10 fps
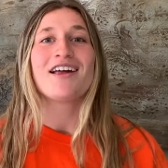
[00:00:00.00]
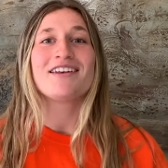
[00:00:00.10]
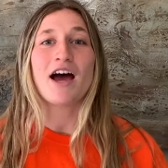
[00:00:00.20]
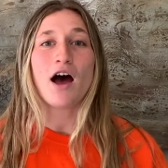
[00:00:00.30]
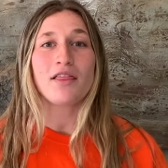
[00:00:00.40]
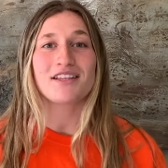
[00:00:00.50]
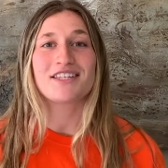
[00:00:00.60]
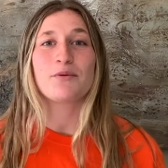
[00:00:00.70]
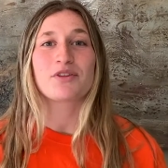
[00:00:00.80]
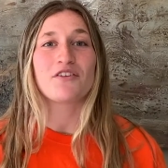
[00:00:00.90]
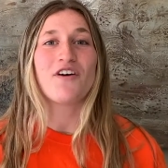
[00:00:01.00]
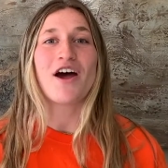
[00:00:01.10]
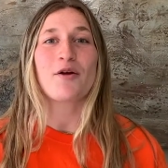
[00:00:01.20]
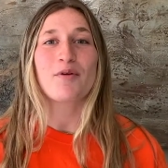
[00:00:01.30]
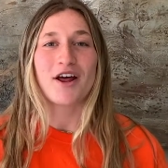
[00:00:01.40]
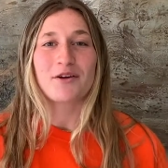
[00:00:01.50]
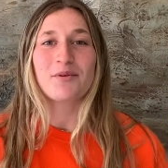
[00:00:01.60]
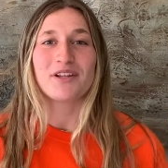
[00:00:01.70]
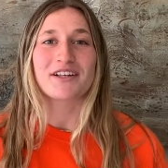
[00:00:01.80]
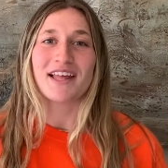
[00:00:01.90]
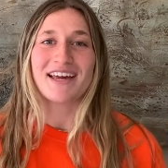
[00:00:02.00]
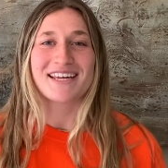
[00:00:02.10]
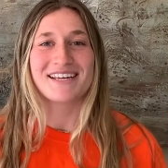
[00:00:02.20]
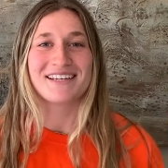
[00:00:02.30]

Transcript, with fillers: Now, let's see what the final product will look like.